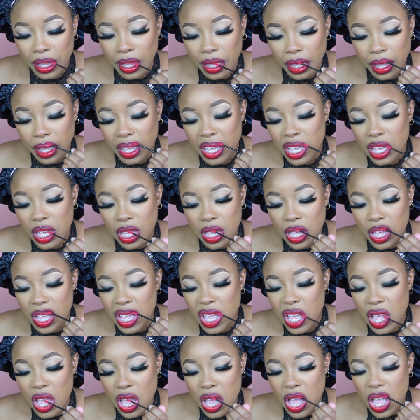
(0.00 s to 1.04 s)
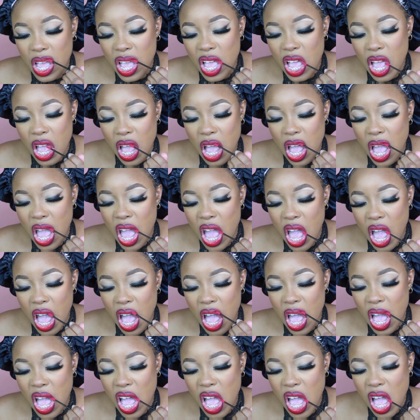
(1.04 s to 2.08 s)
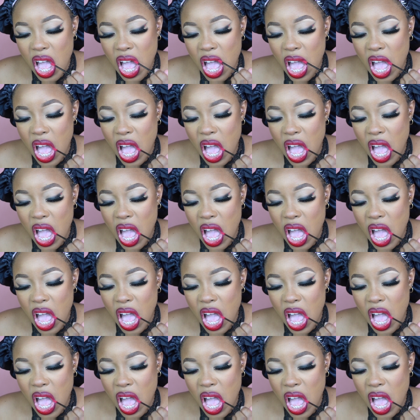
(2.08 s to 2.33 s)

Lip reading: pick it up and use it to line my lips.